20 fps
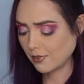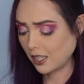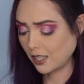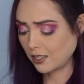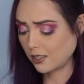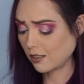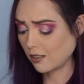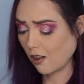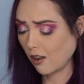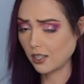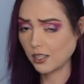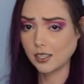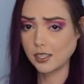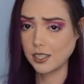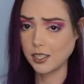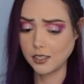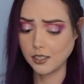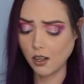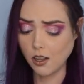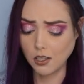It's
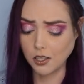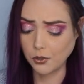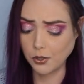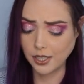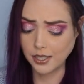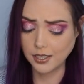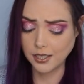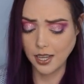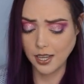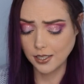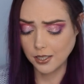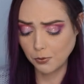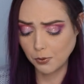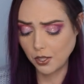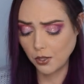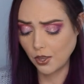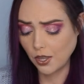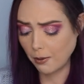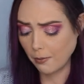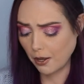honestly, it's all a great size. And
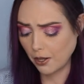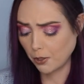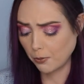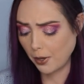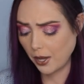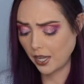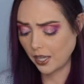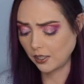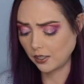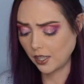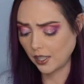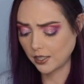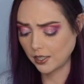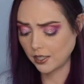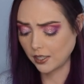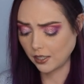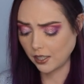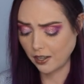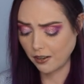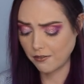when you think about you're paying
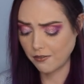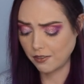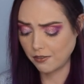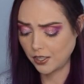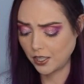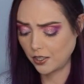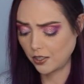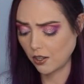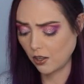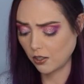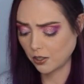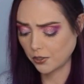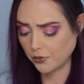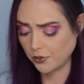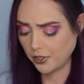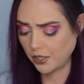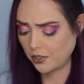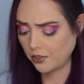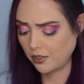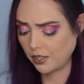less than like $15
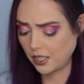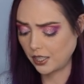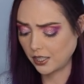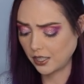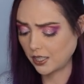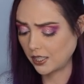for each of these,